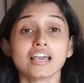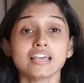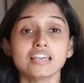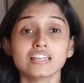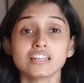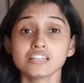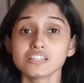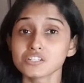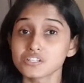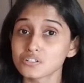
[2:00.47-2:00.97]

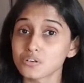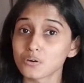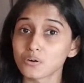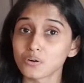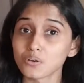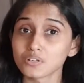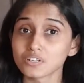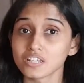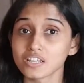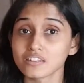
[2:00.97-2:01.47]
It is
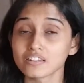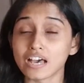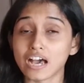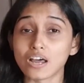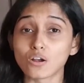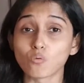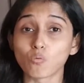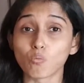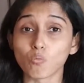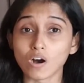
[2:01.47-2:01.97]
known
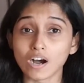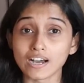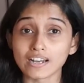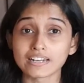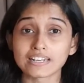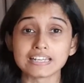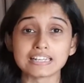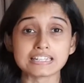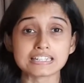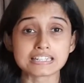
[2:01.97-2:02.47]
that 1
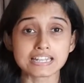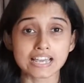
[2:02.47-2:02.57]
in